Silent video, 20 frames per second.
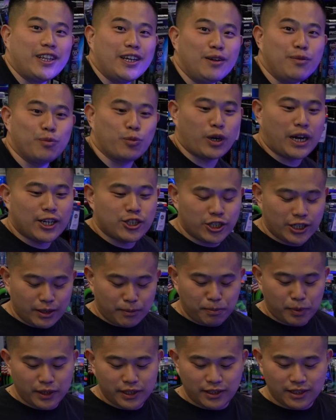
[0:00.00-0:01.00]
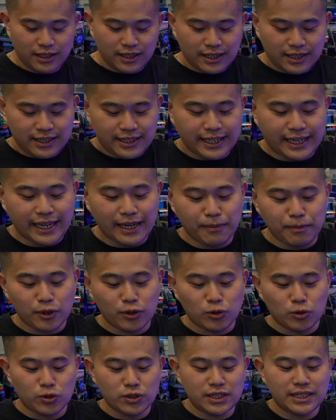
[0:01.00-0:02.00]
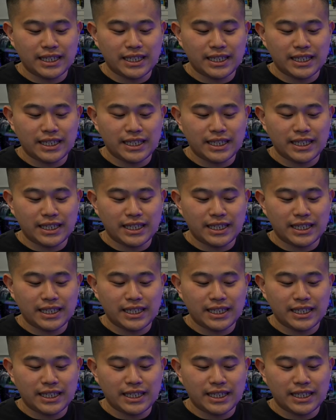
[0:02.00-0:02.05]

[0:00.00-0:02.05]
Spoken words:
up, we're actually gonna put the chemicals